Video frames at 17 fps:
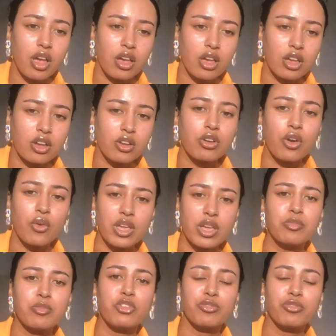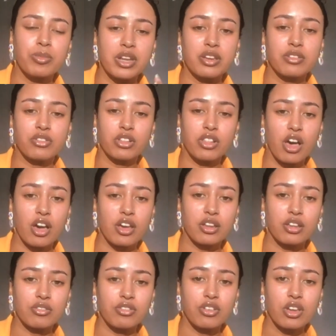a growing movement of a lot
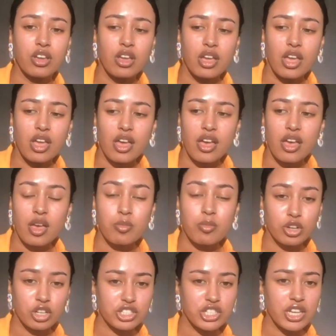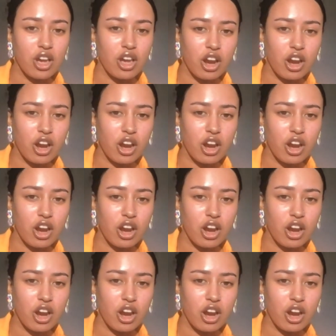of emerging